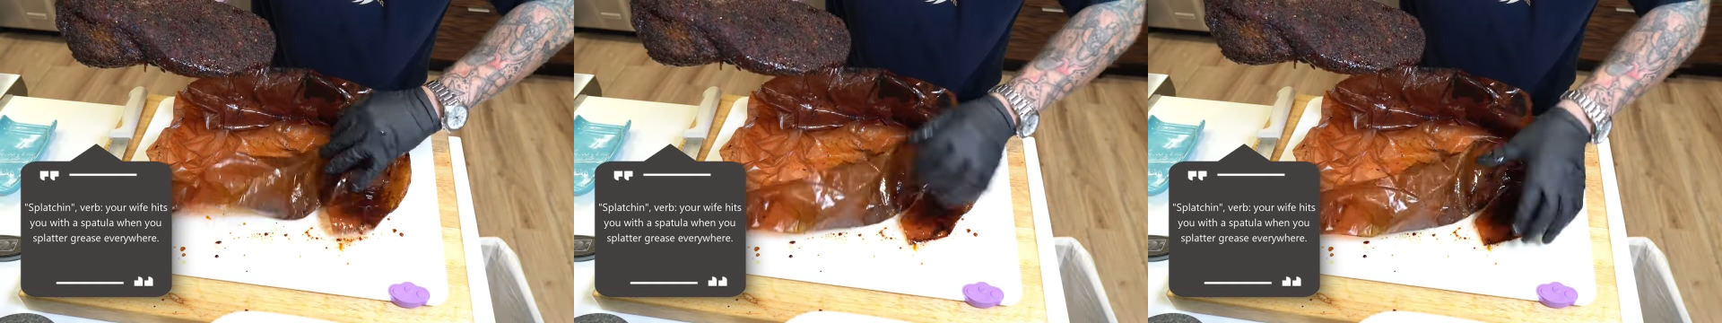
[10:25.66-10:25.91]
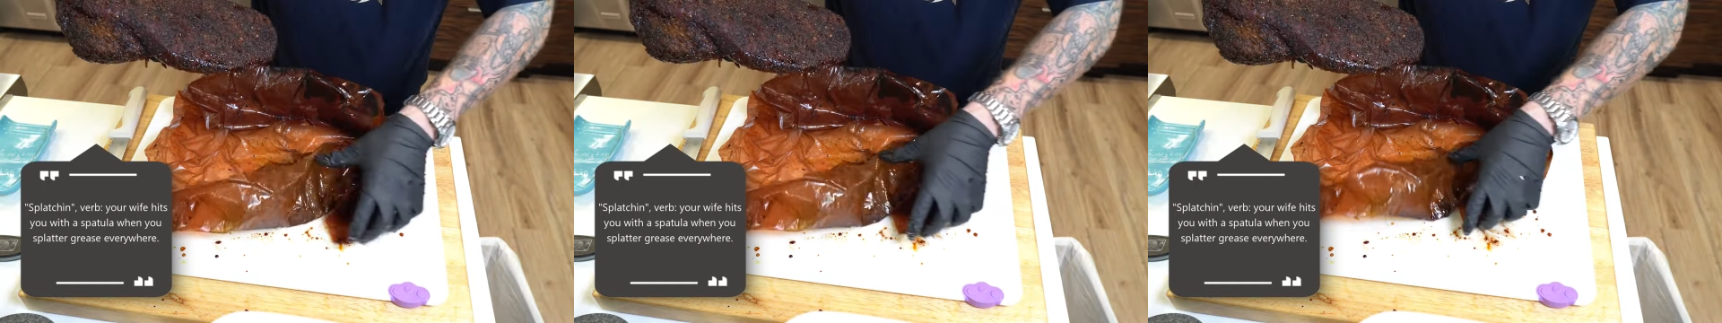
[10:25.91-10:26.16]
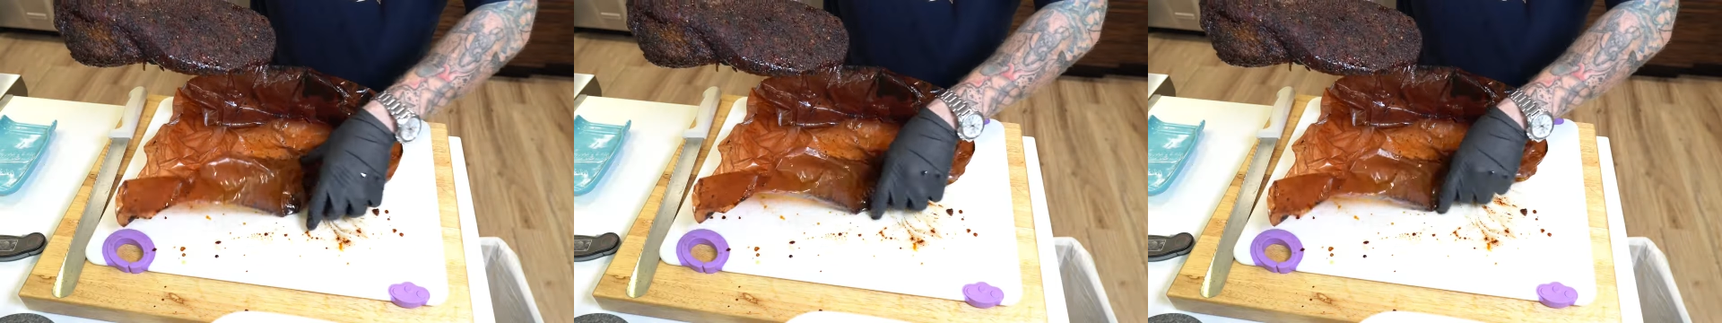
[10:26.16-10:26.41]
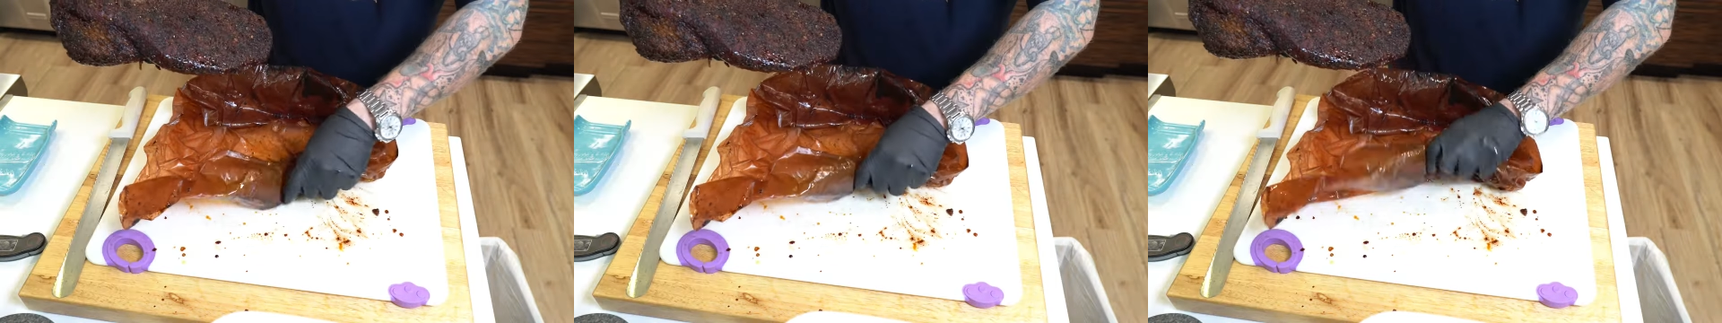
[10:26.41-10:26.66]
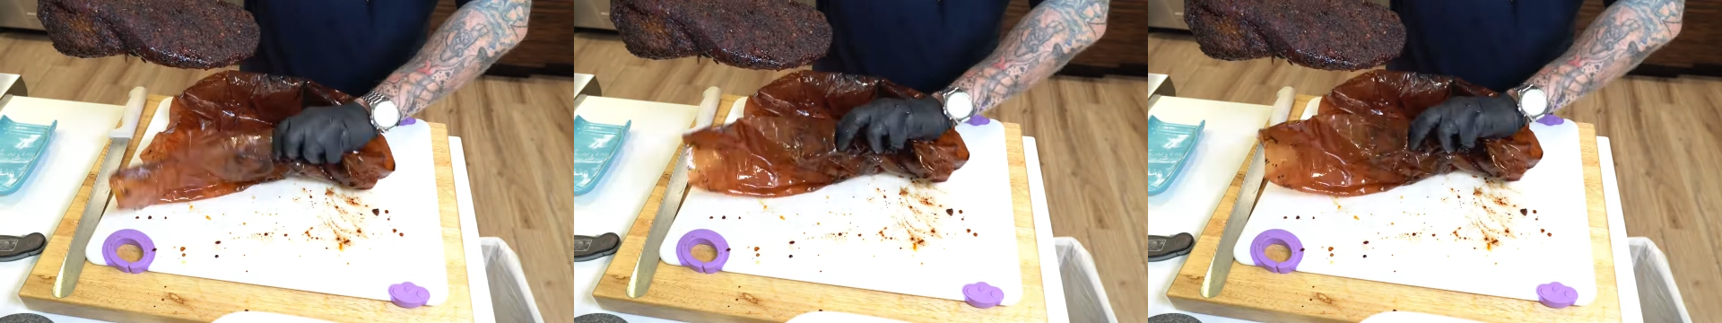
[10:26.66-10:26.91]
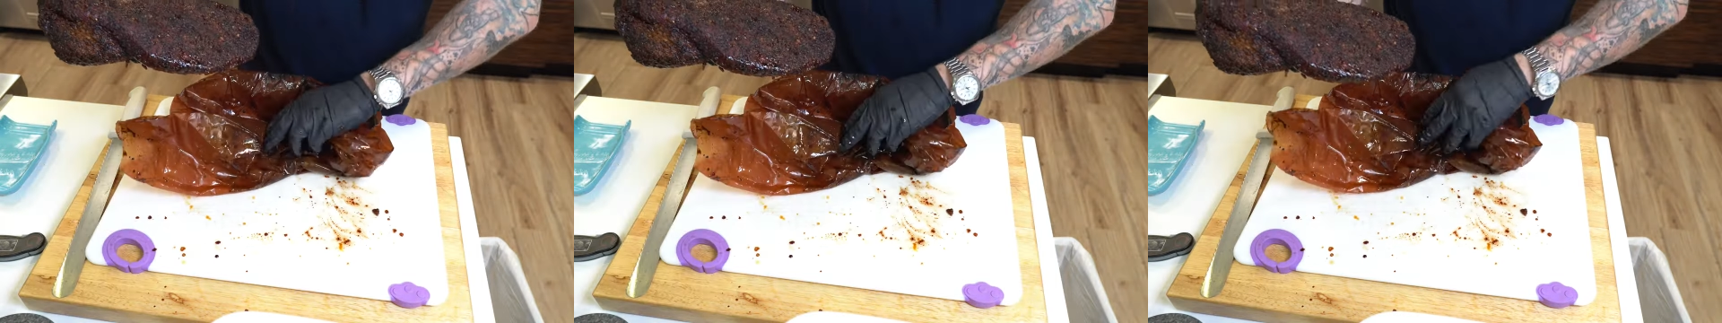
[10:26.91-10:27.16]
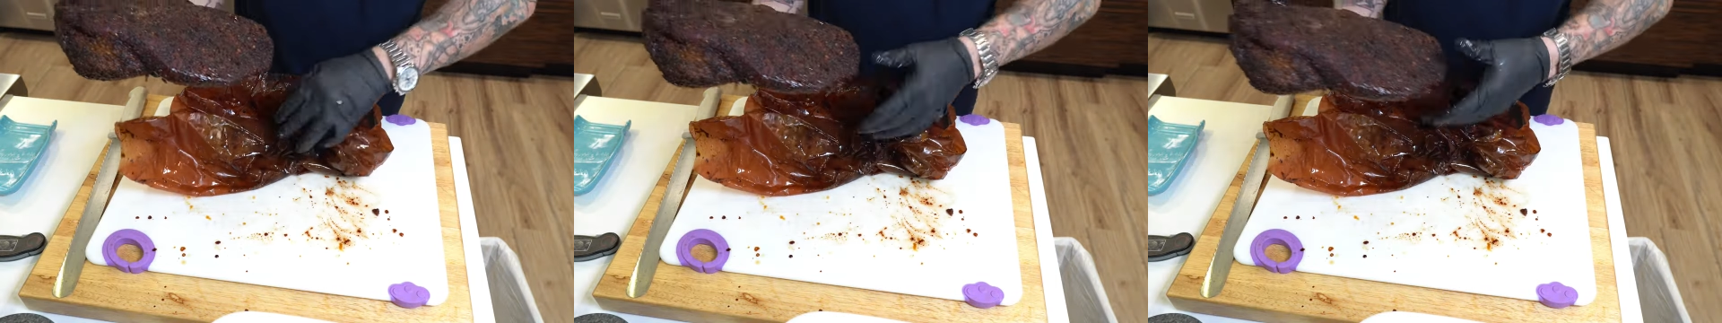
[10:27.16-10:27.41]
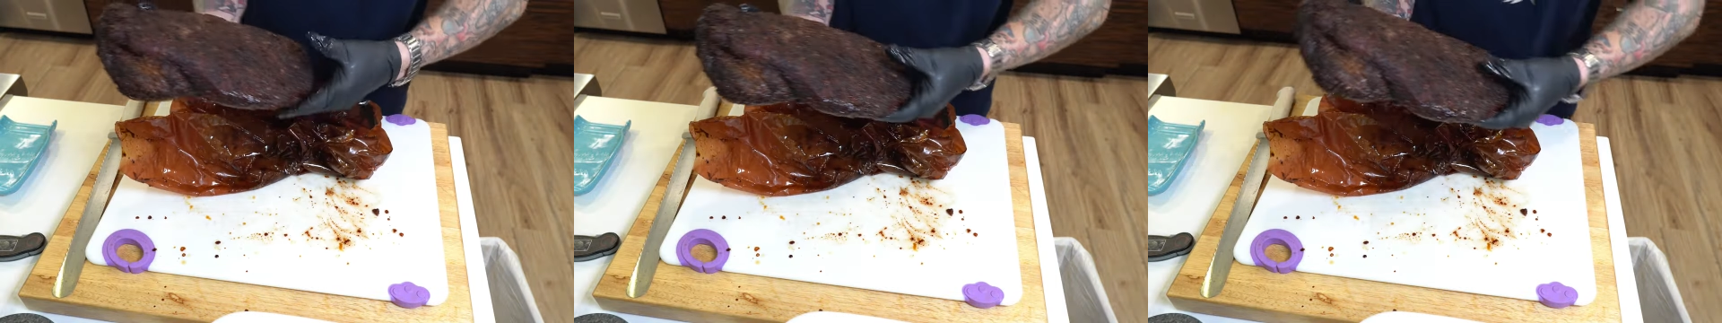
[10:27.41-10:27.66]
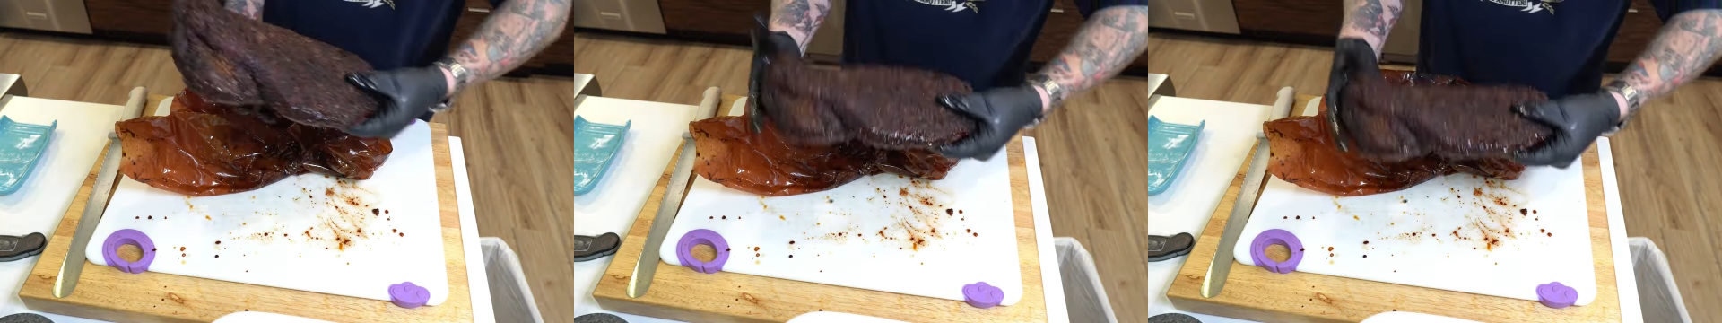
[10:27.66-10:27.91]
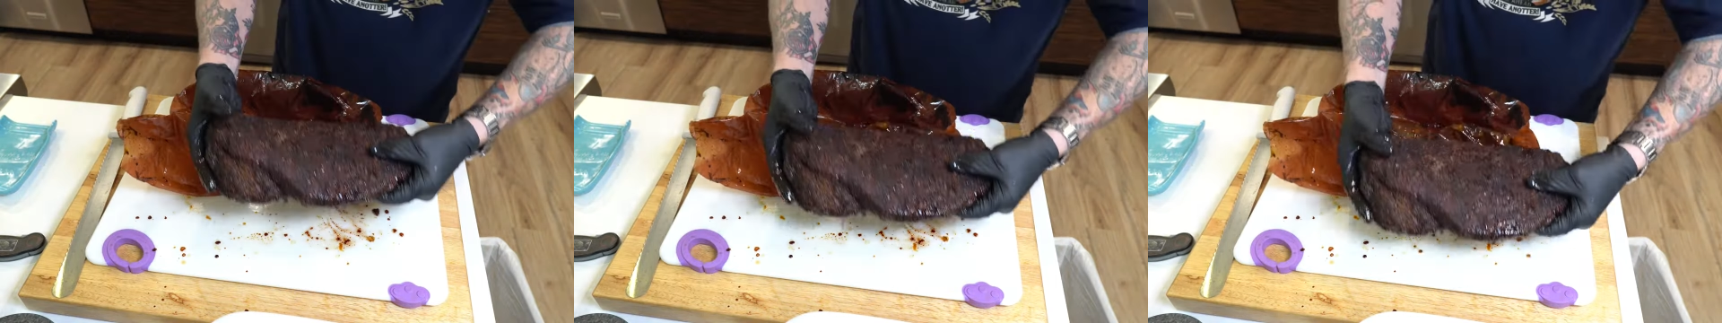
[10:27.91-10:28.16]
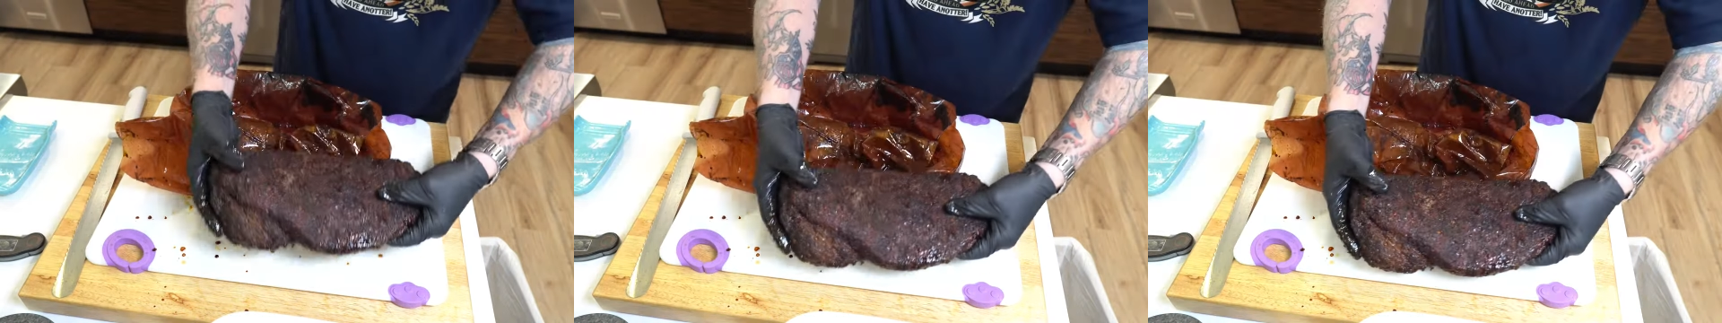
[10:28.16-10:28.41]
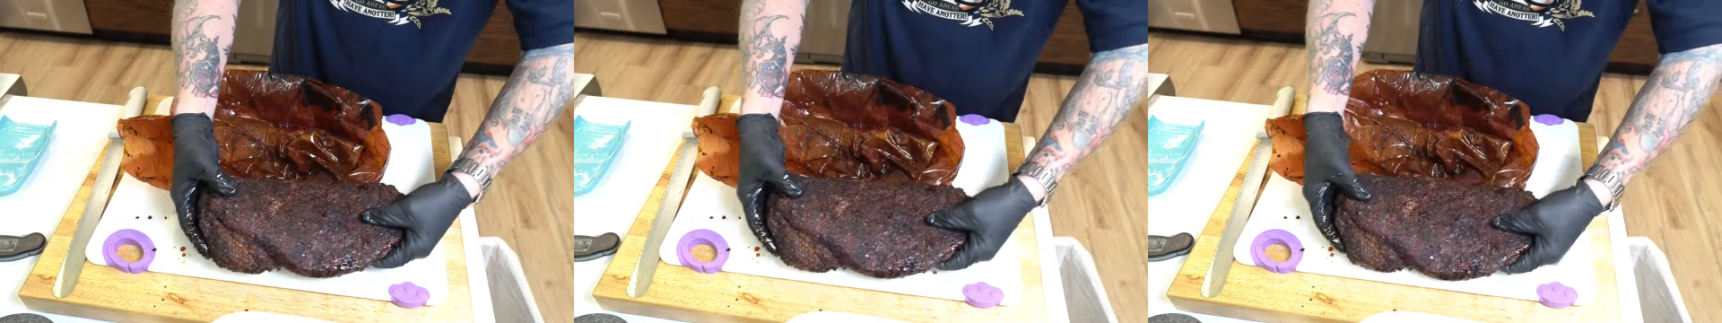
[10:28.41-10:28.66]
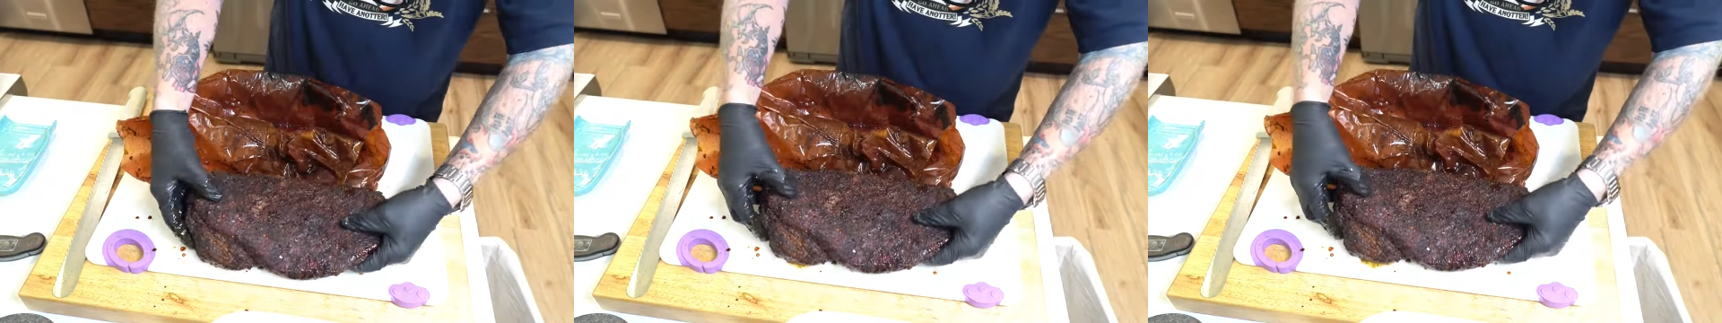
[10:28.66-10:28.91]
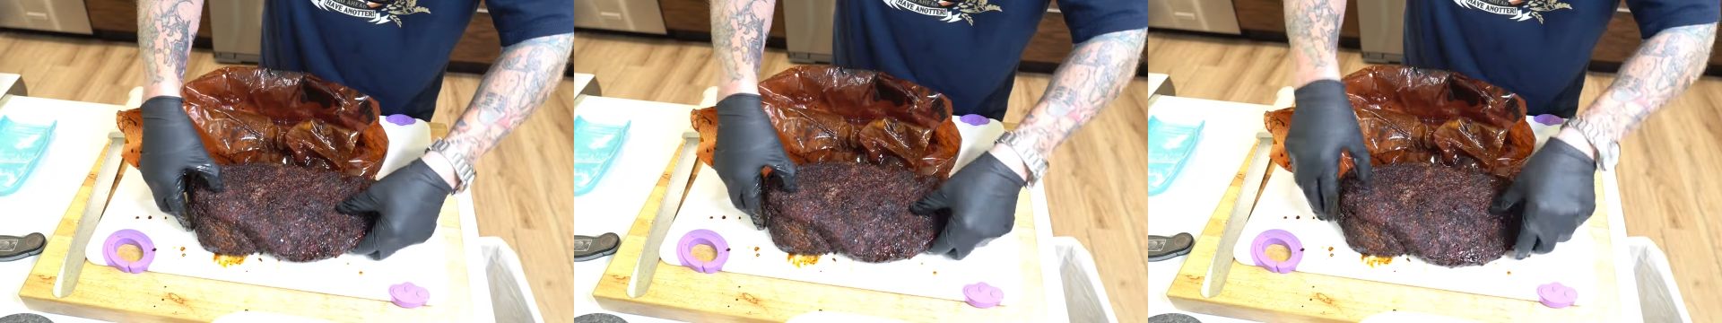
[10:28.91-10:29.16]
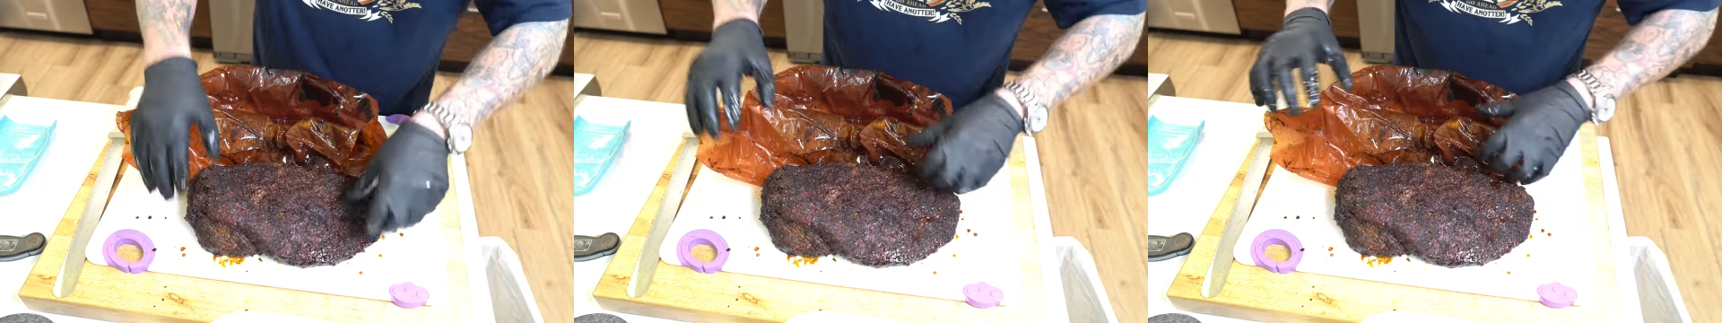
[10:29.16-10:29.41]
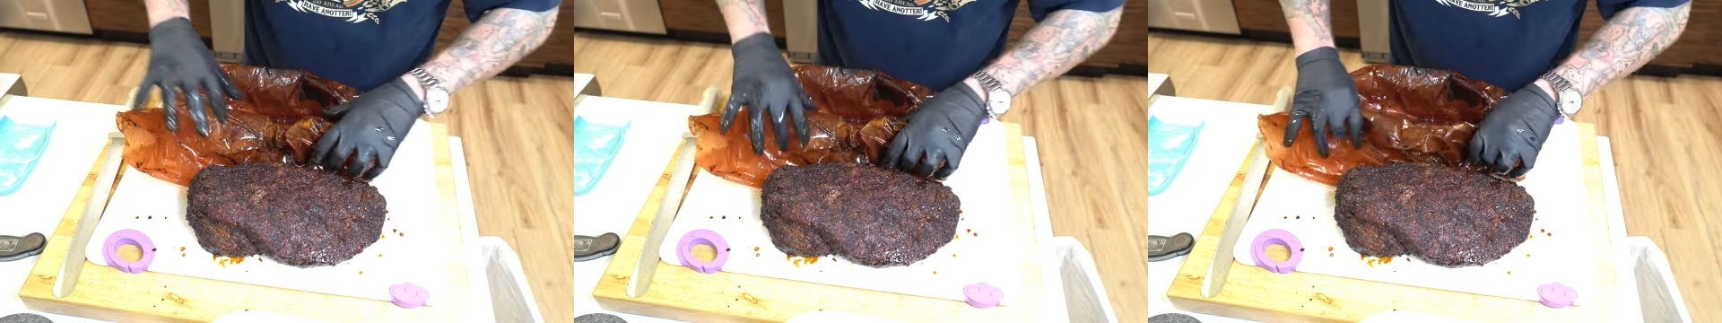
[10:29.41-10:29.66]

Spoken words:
No face is visible, so there are no lips to read.